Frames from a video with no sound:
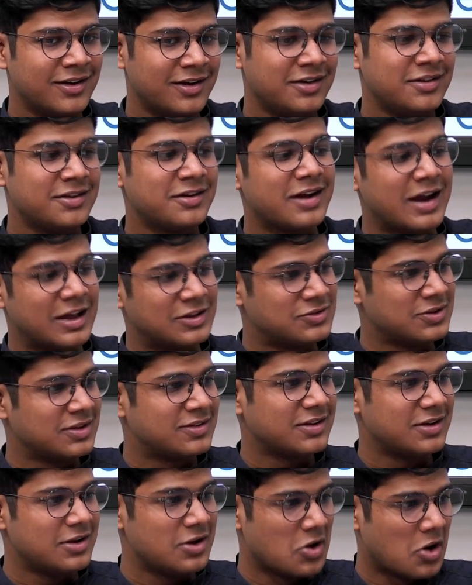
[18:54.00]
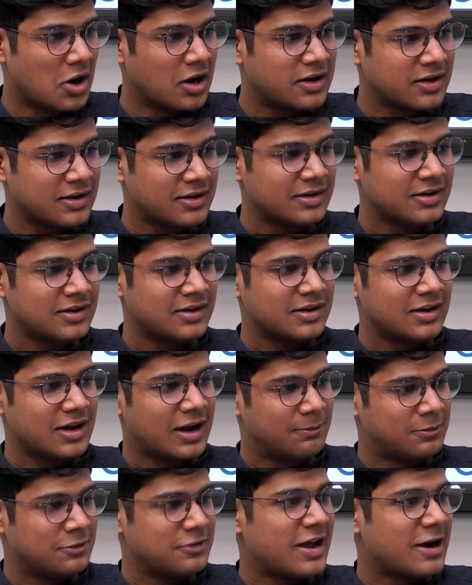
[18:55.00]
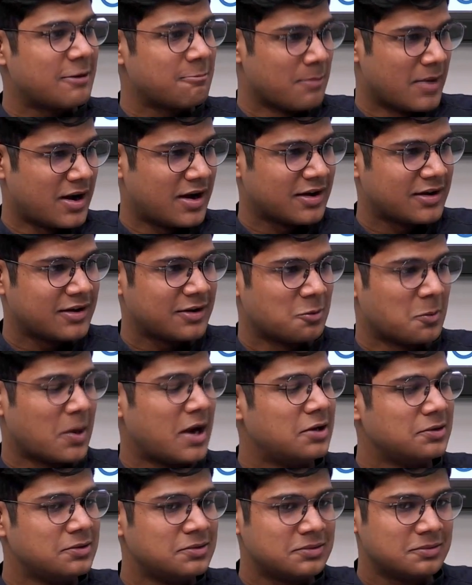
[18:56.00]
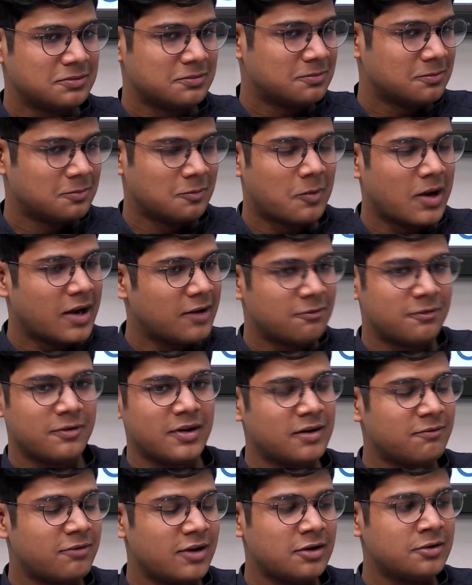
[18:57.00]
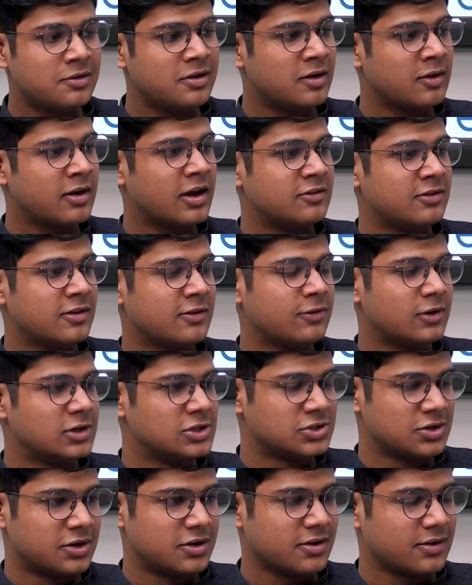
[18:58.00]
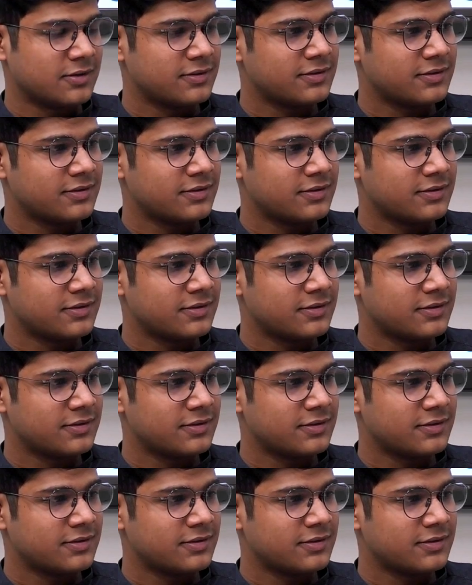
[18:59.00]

graduates are not up to that mark? Where do Indian graduates fall short of?